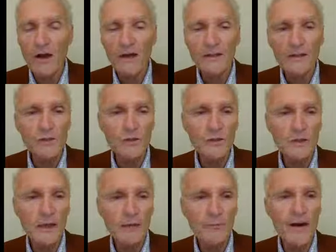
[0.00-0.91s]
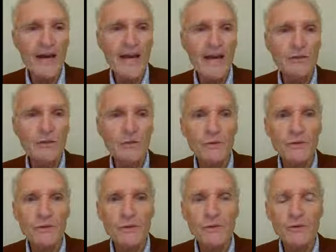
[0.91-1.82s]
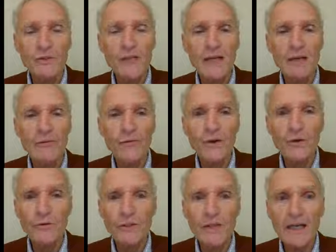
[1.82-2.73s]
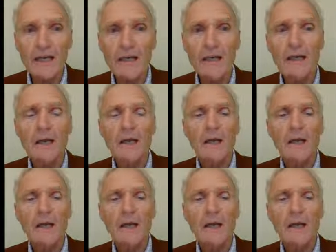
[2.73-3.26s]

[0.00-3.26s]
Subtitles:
of cognition and brain aging, which is to say the finger study,